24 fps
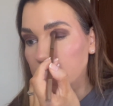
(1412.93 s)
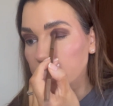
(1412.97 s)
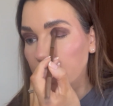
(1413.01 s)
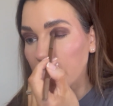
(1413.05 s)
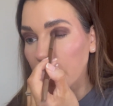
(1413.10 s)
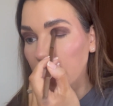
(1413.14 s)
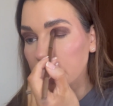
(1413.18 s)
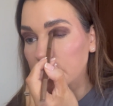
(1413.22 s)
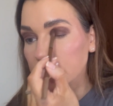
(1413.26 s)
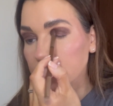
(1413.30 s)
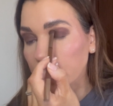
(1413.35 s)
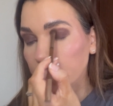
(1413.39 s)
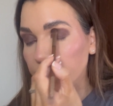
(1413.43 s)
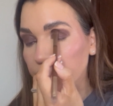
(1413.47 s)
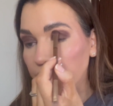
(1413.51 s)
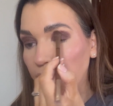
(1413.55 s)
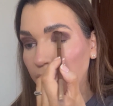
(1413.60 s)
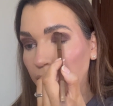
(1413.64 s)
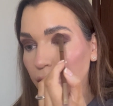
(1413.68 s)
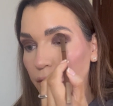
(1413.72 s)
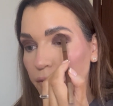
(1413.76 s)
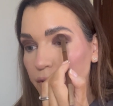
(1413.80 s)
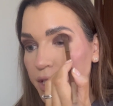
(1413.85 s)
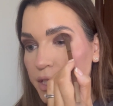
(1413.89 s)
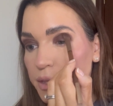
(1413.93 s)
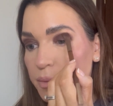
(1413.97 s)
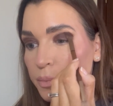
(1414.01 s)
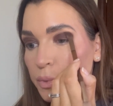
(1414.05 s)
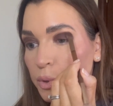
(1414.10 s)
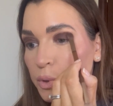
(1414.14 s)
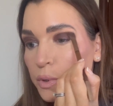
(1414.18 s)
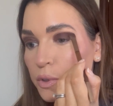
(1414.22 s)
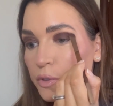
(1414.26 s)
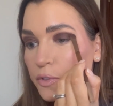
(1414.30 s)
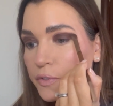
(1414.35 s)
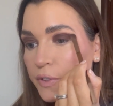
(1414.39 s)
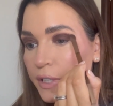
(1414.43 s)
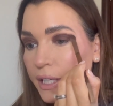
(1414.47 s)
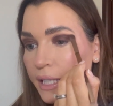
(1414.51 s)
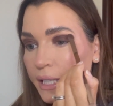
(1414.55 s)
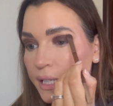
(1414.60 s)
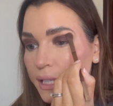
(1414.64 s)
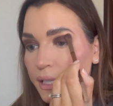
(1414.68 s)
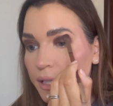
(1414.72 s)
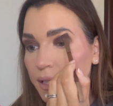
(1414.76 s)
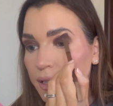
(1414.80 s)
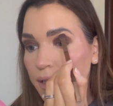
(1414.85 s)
palette I found, this Morphe